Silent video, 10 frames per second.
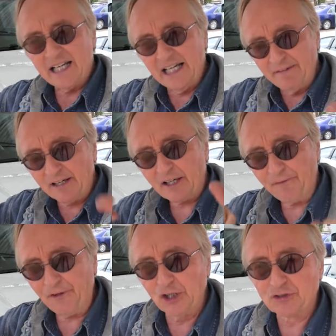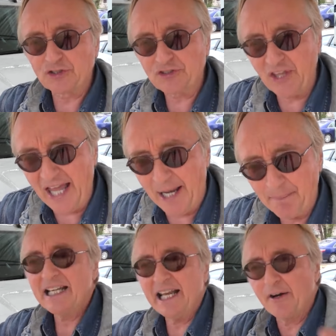that it even confuses them,
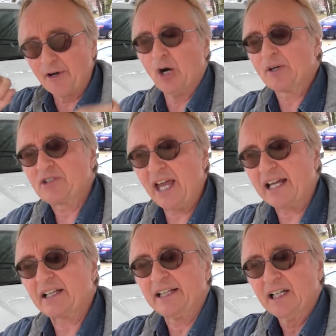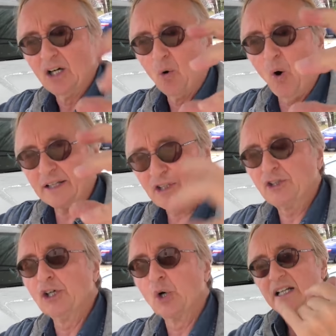and they don't know exactly what to
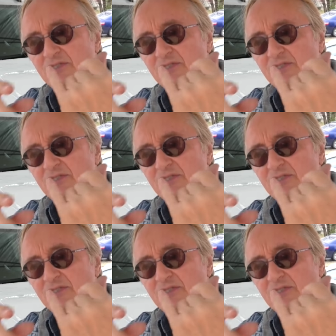do,